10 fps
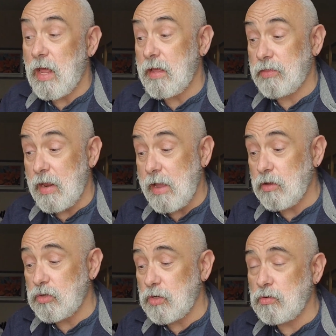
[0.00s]
light that I
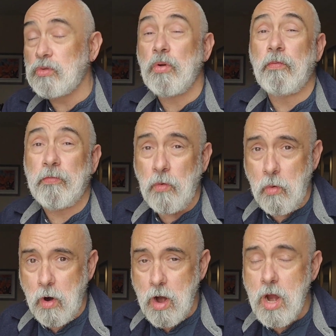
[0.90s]
could use
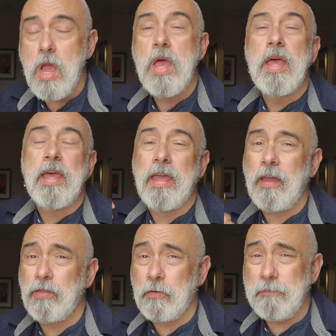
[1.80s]
for
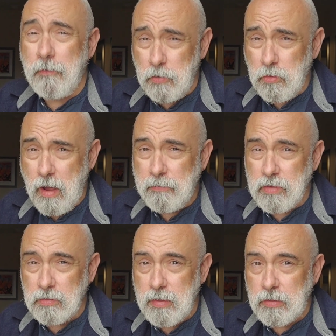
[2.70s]
either
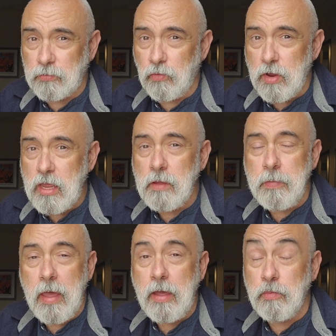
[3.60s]
photographing things for
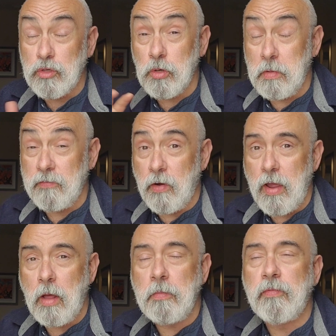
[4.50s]
eBay, which would be
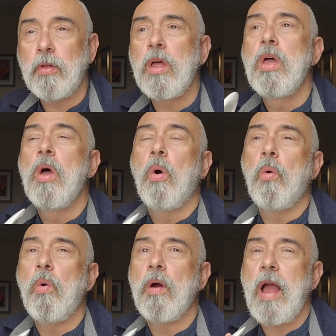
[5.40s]
very helpful,
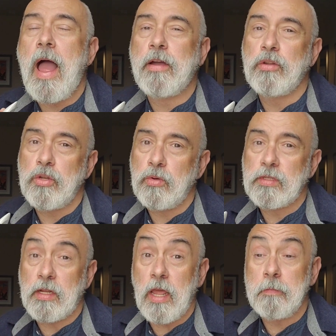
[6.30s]
or I could
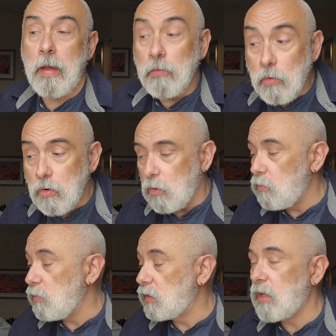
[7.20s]
use it in my
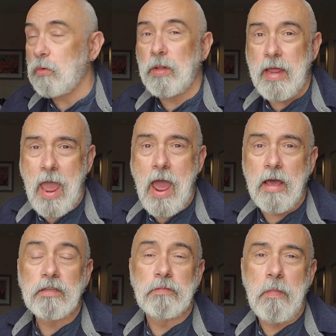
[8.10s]
room, literally
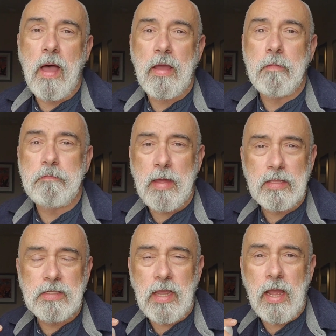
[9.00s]
as my
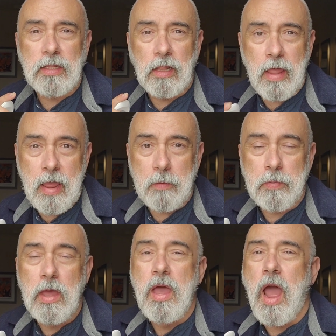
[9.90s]
bedside
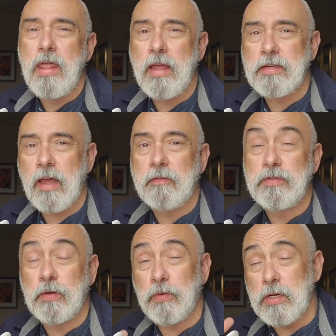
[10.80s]
lamp. I like to
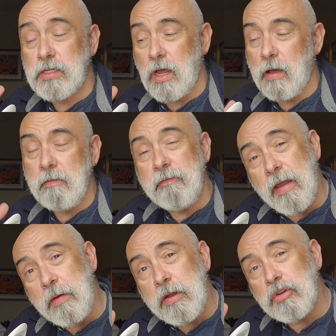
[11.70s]
have different
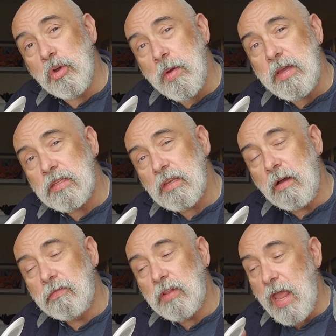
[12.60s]
varying degrees
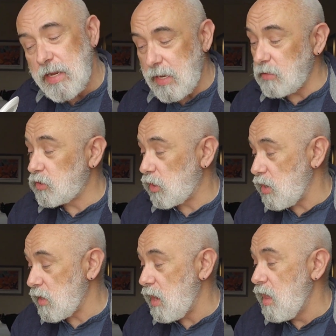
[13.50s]
of light and
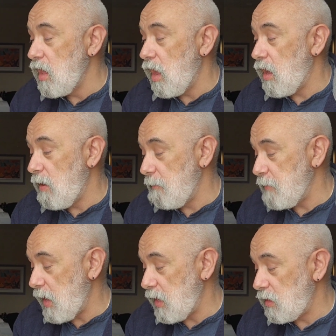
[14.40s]
dark,
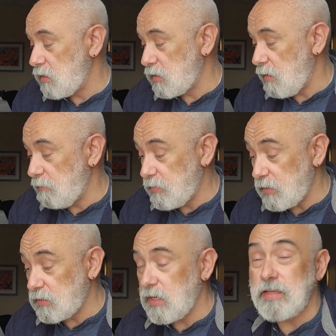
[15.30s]
and
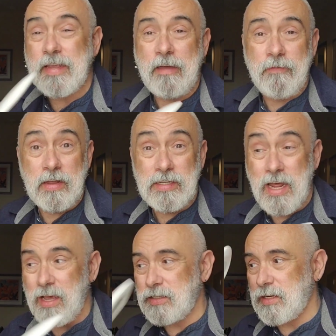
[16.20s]
this is a
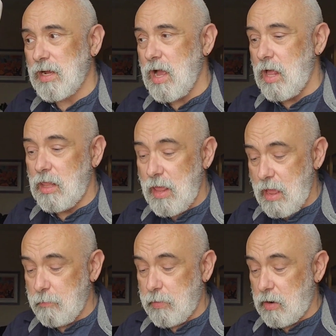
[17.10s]
fantastic
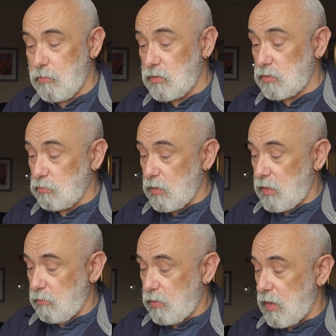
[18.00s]
lamp, and it was
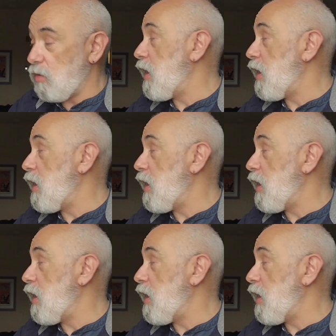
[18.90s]
really, really